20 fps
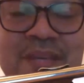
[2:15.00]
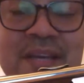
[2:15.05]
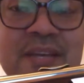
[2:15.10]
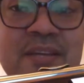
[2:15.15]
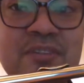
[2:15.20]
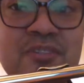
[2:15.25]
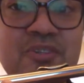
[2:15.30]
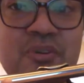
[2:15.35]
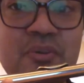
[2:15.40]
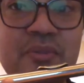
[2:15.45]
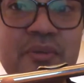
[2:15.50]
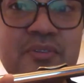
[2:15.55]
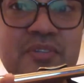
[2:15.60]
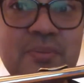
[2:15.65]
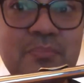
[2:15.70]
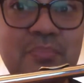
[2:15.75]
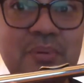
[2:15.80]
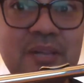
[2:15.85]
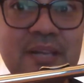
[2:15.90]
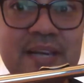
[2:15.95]
So there's
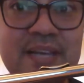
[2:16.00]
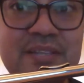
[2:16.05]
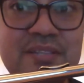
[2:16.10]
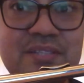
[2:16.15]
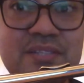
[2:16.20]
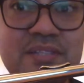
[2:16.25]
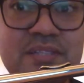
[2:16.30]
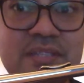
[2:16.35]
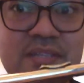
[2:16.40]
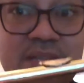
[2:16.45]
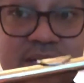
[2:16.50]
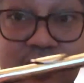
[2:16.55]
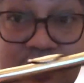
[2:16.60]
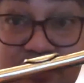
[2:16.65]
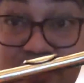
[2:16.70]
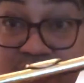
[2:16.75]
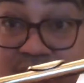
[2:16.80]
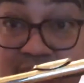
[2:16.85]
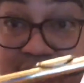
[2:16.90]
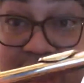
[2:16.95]

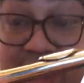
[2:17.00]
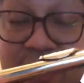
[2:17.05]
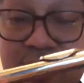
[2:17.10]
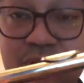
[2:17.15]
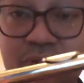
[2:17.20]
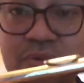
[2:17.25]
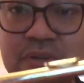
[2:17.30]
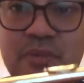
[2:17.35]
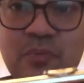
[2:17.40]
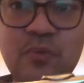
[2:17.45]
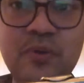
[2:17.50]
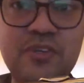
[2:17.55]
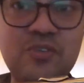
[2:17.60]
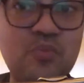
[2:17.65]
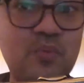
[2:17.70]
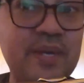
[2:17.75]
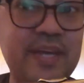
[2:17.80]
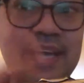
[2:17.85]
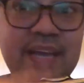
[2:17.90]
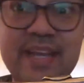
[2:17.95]
an angle in which
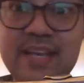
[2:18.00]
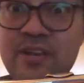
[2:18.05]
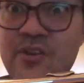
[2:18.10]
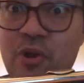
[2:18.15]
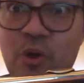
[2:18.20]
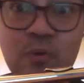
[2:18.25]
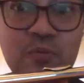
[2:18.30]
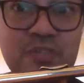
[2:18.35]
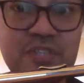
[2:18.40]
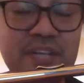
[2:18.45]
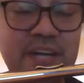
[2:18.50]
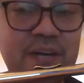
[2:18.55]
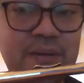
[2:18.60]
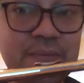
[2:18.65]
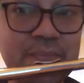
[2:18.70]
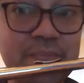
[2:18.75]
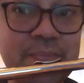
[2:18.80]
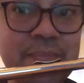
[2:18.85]
we get no sound